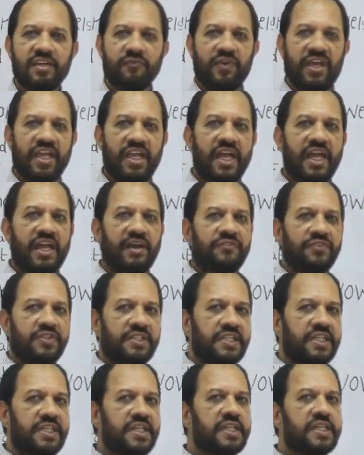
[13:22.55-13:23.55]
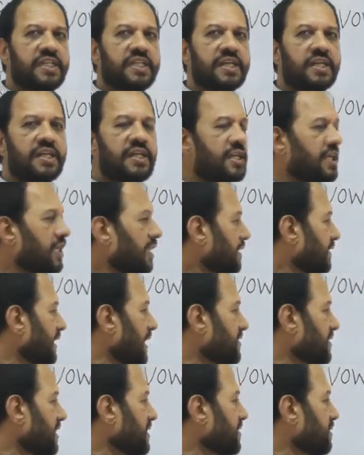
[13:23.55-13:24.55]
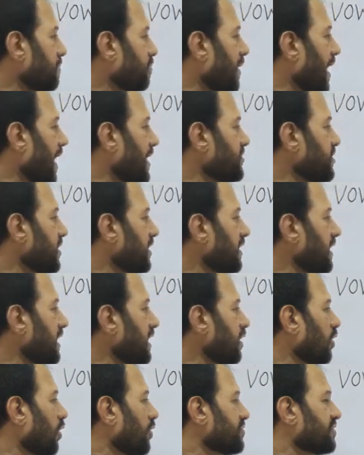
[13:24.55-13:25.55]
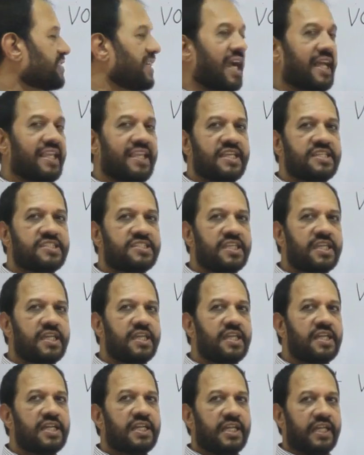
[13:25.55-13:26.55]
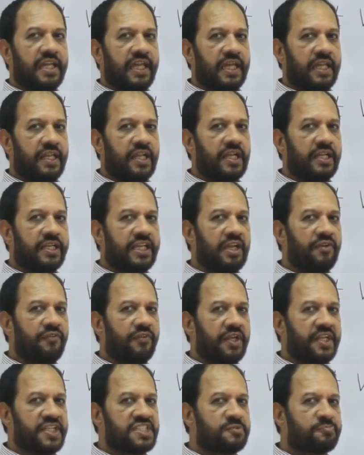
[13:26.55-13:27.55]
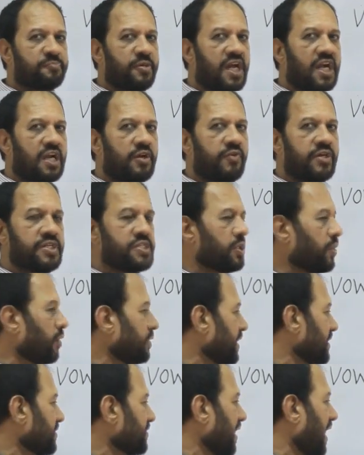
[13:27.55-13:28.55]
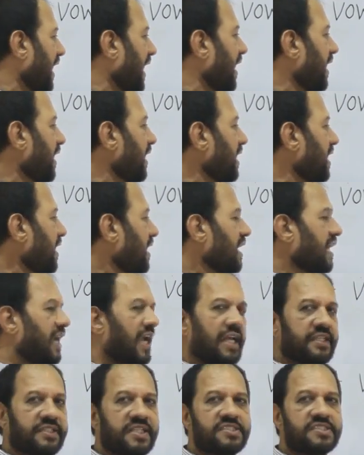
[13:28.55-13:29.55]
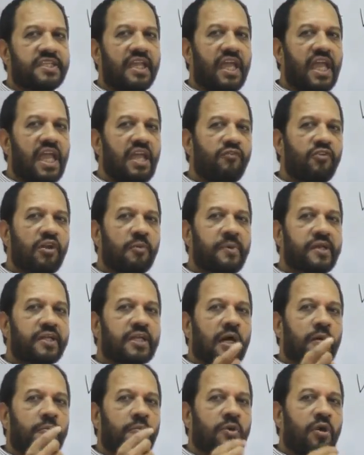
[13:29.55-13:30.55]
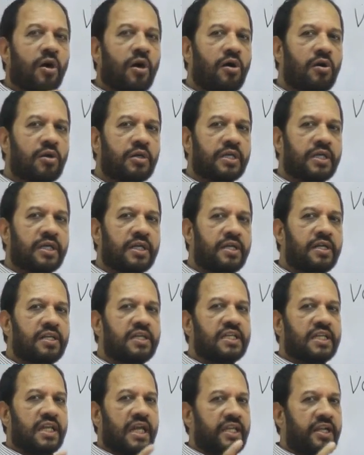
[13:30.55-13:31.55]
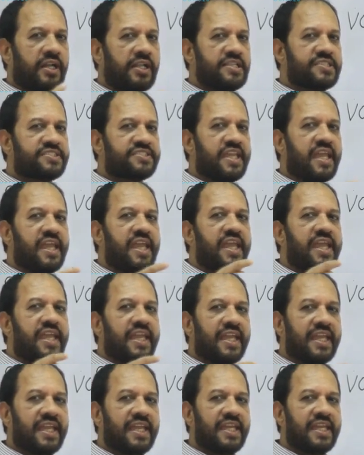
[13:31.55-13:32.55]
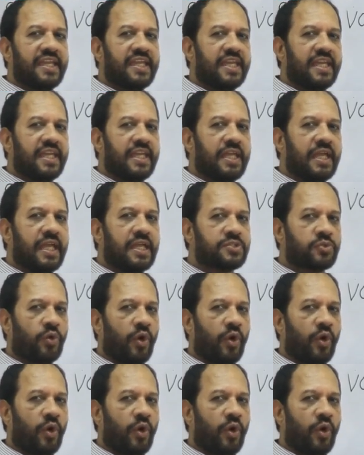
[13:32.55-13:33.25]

When I have E here, this is magic E or silent E. It will give its power to this A, and this A will become longer, and it will say A.